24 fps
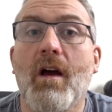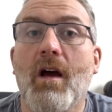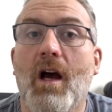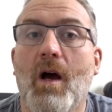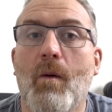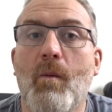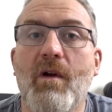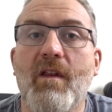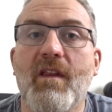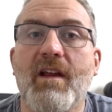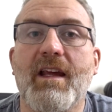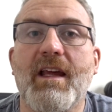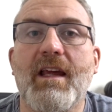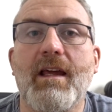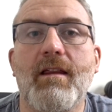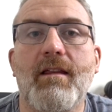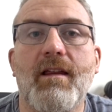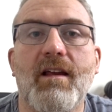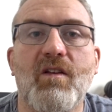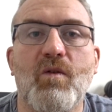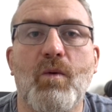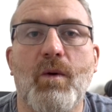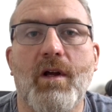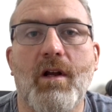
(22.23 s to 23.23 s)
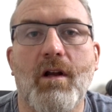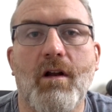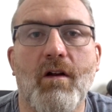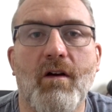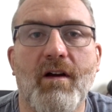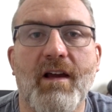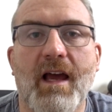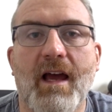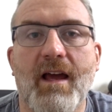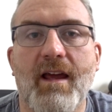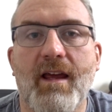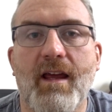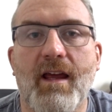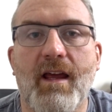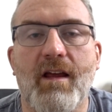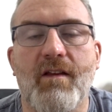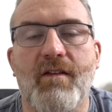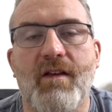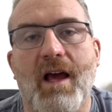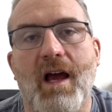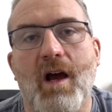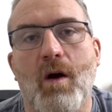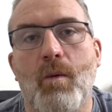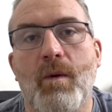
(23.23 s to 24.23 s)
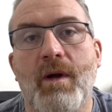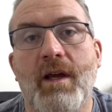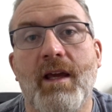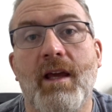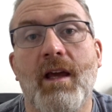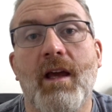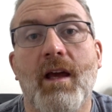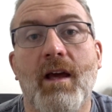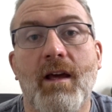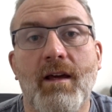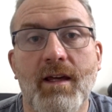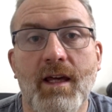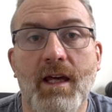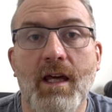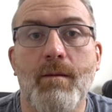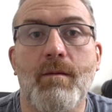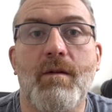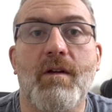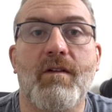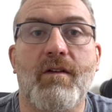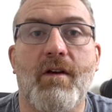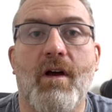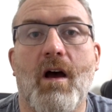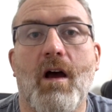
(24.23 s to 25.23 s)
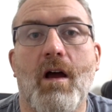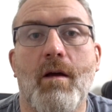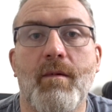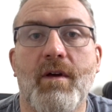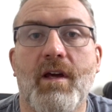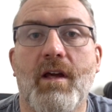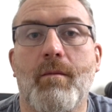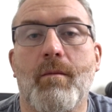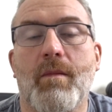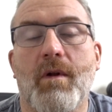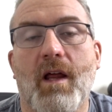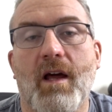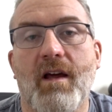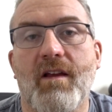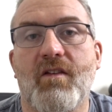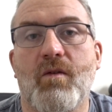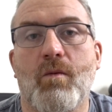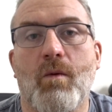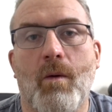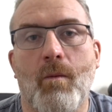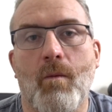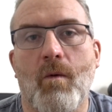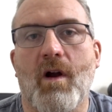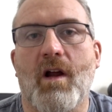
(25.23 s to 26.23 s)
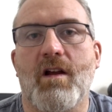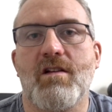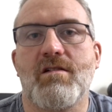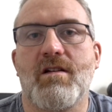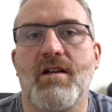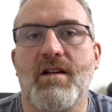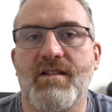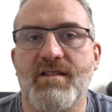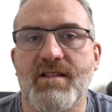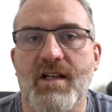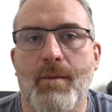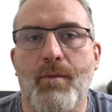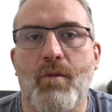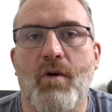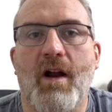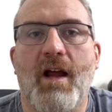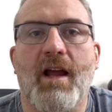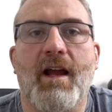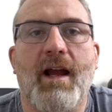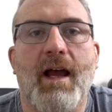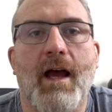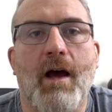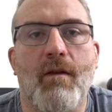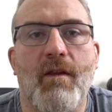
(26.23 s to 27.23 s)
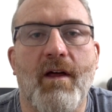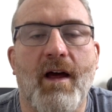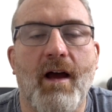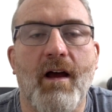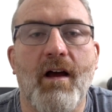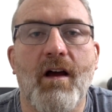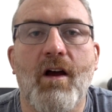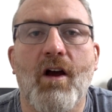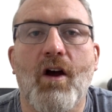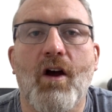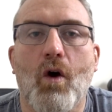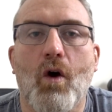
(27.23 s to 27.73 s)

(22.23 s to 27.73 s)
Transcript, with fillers: And one of the key things we're going to look at here is how we keep the timing in place when we're actually separating out that